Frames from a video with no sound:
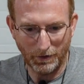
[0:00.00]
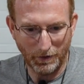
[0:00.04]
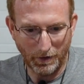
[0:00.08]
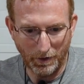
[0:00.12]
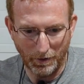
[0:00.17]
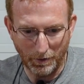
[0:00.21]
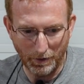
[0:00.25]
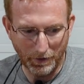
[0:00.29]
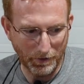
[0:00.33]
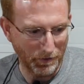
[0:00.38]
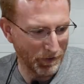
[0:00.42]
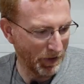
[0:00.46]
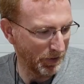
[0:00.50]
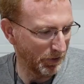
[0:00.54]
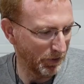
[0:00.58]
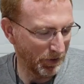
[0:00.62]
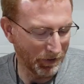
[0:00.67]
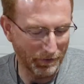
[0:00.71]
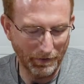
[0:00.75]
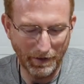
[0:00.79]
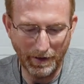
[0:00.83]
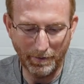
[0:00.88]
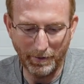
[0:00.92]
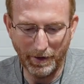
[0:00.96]
is always right
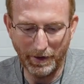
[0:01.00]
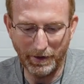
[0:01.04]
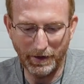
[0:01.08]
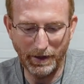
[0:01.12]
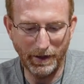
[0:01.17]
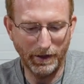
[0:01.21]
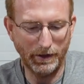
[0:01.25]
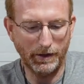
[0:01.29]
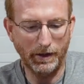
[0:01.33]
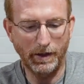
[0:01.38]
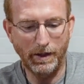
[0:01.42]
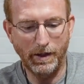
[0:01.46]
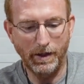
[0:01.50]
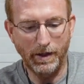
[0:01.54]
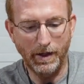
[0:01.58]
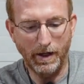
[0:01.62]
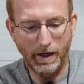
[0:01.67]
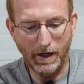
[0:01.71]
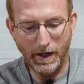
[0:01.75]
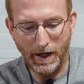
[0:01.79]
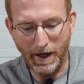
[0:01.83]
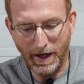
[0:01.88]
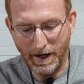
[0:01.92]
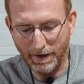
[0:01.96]
there around my neck.
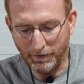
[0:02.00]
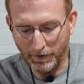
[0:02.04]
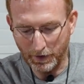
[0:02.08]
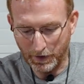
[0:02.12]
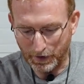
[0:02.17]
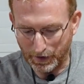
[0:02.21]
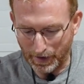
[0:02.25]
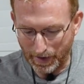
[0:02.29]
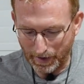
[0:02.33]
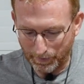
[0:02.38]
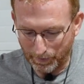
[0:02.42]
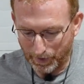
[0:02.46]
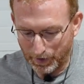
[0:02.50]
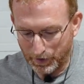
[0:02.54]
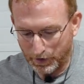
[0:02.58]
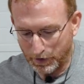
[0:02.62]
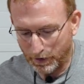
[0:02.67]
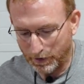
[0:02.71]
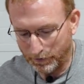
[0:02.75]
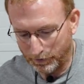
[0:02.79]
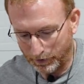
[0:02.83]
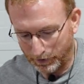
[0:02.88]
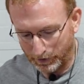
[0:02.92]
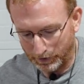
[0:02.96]
I haven't stabbed
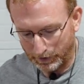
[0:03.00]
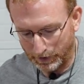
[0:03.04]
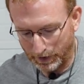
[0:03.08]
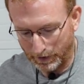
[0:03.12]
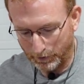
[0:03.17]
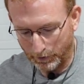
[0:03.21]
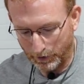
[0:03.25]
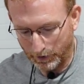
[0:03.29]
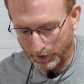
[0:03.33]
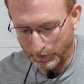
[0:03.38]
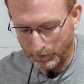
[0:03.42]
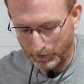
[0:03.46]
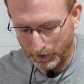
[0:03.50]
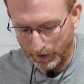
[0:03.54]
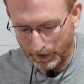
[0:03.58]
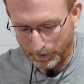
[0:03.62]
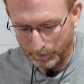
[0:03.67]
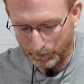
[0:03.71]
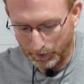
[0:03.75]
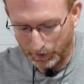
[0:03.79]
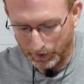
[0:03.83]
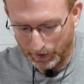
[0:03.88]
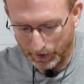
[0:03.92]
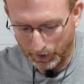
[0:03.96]
myself in the gut with them
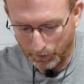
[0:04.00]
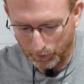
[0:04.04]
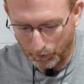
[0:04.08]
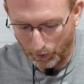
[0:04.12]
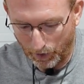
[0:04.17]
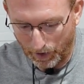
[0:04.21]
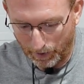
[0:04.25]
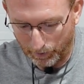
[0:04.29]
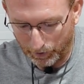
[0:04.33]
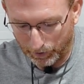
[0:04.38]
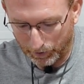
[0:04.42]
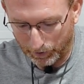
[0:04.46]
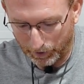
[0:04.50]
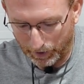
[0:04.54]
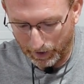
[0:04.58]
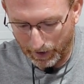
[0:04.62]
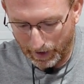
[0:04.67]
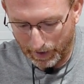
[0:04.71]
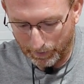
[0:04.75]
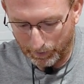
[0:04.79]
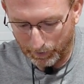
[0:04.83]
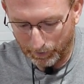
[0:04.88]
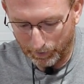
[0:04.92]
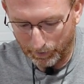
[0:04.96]
yet, but that's probably going to
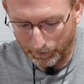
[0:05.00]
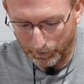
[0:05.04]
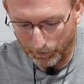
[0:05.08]
happen